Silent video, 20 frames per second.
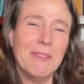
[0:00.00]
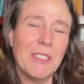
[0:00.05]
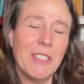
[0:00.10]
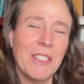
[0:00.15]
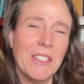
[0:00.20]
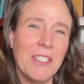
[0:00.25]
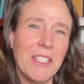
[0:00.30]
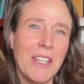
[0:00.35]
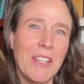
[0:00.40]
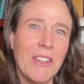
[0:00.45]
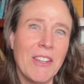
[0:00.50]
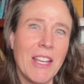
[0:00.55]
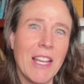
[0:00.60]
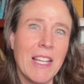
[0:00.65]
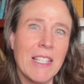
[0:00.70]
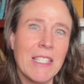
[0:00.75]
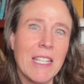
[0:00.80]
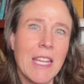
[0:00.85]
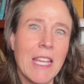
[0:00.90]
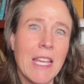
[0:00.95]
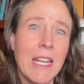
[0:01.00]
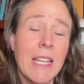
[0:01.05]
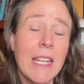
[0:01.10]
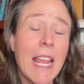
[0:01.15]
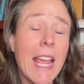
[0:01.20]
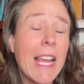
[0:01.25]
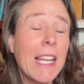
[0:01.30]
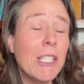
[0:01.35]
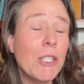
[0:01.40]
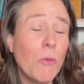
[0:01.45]
Good seeing you guys again.
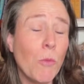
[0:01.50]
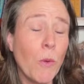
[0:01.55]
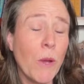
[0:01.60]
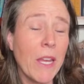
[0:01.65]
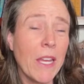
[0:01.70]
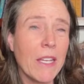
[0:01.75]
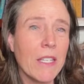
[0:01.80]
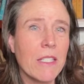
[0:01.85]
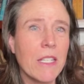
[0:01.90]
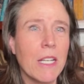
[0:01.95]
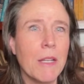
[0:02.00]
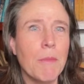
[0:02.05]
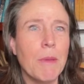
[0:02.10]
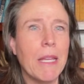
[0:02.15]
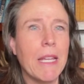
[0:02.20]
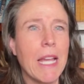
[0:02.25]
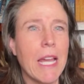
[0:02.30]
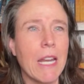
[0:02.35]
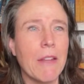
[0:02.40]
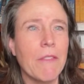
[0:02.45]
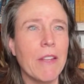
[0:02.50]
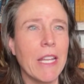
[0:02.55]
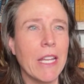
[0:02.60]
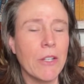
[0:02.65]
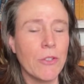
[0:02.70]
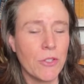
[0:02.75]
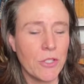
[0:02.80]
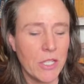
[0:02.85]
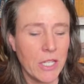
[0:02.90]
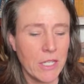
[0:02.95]
Next week is going to be kind of an
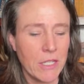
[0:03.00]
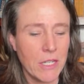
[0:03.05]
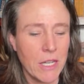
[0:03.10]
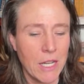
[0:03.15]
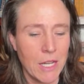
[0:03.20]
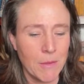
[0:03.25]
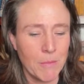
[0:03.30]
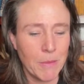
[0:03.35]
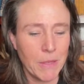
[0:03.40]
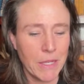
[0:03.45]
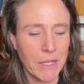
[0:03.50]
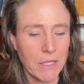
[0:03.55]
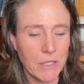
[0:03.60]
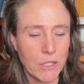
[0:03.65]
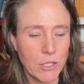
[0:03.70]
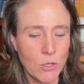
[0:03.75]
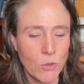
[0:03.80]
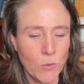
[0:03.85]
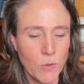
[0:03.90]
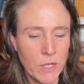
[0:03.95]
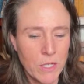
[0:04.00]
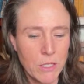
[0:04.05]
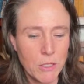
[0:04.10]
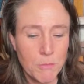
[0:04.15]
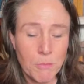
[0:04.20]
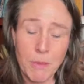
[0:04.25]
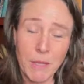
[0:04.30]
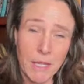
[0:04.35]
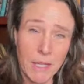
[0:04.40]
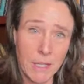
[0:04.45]
interesting topic. It's going to
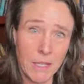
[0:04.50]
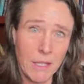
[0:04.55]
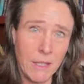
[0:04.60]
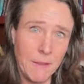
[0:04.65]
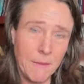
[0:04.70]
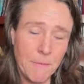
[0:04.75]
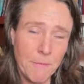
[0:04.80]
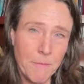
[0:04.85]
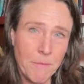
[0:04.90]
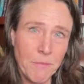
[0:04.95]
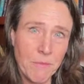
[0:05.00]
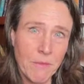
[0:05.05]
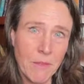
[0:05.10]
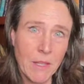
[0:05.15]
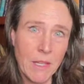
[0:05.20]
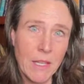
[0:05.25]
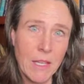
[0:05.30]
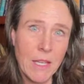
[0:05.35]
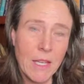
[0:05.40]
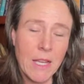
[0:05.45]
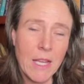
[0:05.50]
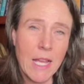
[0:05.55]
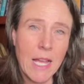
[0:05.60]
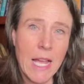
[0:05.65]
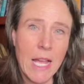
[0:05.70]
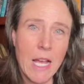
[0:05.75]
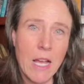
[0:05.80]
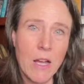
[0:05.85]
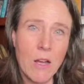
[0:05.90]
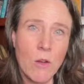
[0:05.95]
be
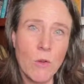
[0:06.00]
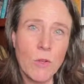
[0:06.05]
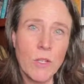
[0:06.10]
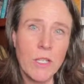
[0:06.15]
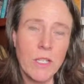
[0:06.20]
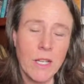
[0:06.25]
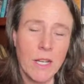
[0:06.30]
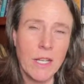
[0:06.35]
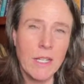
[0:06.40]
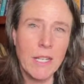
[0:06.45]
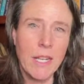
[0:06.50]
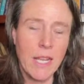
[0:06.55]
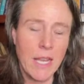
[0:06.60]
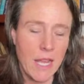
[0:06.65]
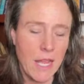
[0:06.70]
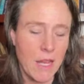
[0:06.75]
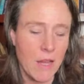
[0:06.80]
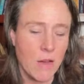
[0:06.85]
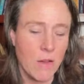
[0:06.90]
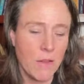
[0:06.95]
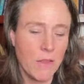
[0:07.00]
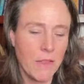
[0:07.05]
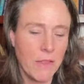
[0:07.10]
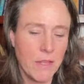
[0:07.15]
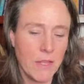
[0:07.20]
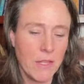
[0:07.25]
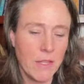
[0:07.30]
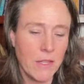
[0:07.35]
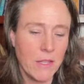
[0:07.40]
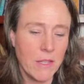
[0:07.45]
how gut health
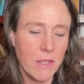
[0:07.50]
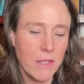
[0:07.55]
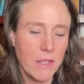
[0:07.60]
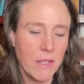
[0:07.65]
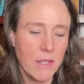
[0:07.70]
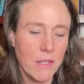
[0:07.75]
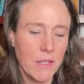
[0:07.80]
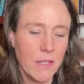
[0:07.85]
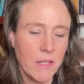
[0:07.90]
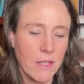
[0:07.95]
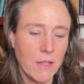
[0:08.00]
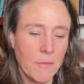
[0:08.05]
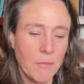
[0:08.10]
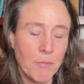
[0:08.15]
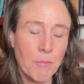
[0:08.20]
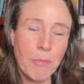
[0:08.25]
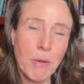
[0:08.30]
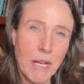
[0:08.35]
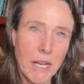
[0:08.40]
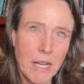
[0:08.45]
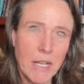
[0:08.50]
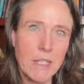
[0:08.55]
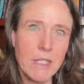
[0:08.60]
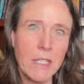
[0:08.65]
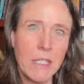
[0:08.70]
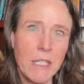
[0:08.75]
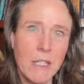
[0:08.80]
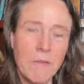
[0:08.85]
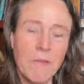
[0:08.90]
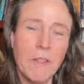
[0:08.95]

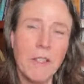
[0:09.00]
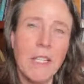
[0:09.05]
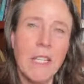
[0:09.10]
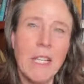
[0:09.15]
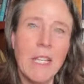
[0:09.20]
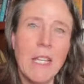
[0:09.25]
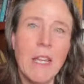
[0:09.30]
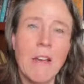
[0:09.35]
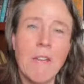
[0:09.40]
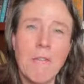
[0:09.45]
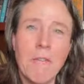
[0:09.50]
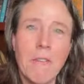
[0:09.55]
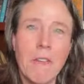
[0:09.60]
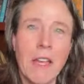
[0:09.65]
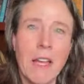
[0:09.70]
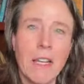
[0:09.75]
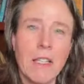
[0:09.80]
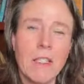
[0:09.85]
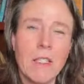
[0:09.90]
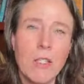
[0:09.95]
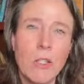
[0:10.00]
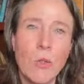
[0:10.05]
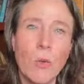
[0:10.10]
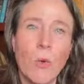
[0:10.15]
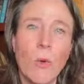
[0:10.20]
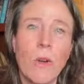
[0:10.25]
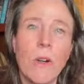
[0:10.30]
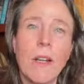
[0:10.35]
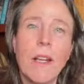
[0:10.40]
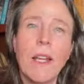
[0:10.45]
positively affects
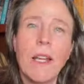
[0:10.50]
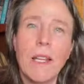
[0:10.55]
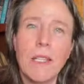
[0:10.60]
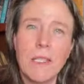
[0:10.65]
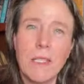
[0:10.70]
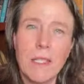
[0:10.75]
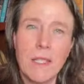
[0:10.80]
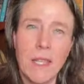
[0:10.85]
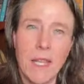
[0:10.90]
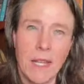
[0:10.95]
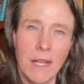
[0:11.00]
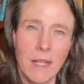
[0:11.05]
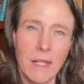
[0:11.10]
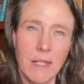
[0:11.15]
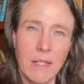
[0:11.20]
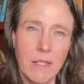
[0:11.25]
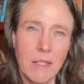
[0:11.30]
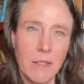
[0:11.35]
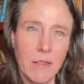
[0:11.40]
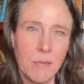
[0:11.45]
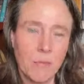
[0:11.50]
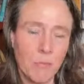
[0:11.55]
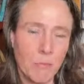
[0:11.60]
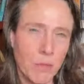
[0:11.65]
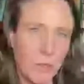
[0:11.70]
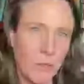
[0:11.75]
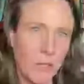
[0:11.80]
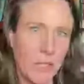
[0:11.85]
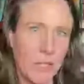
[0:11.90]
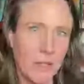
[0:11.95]
your aesthetic
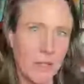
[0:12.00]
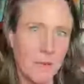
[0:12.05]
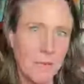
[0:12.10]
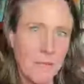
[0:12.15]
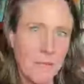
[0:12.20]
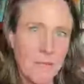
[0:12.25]
beauty.